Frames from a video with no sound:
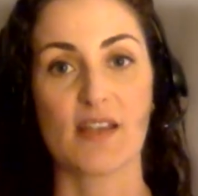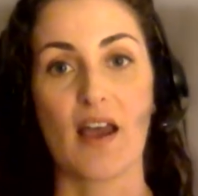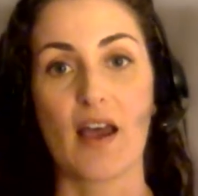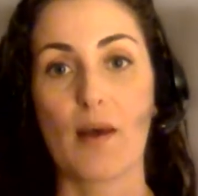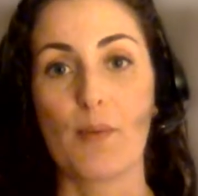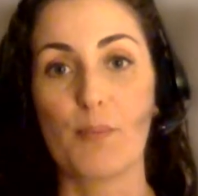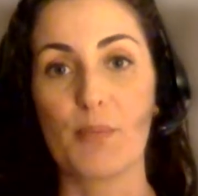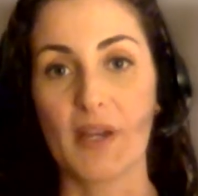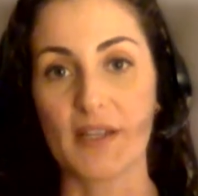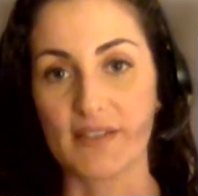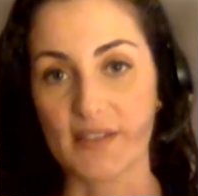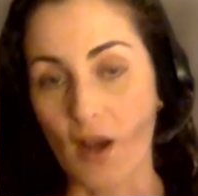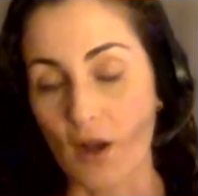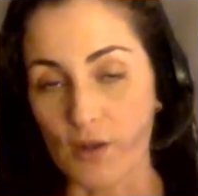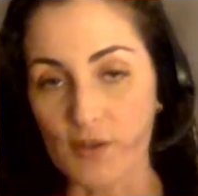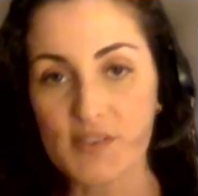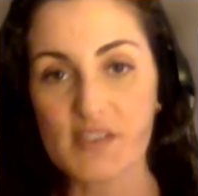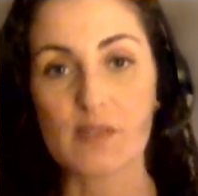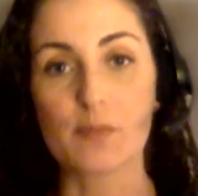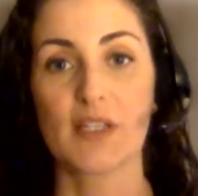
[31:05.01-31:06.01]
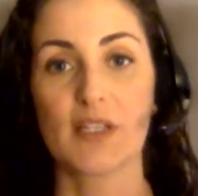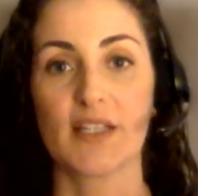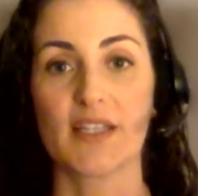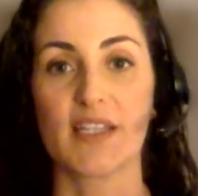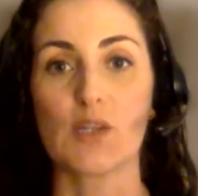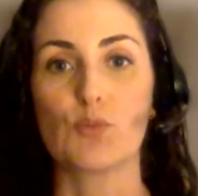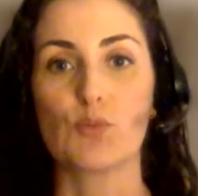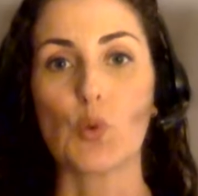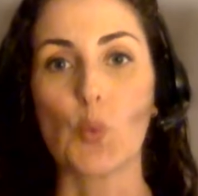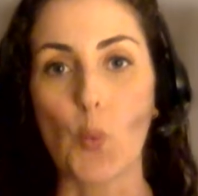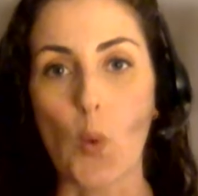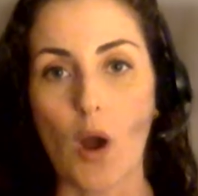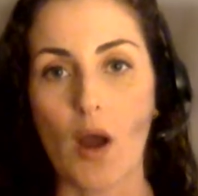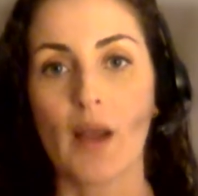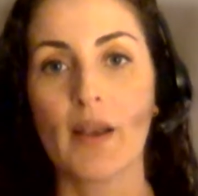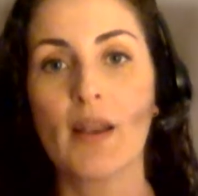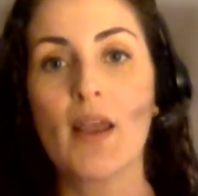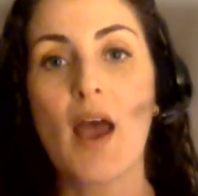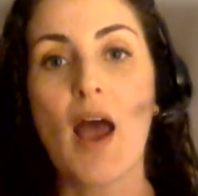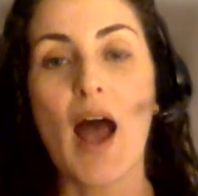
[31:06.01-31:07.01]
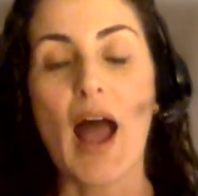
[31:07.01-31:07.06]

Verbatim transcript: but ultimately we want,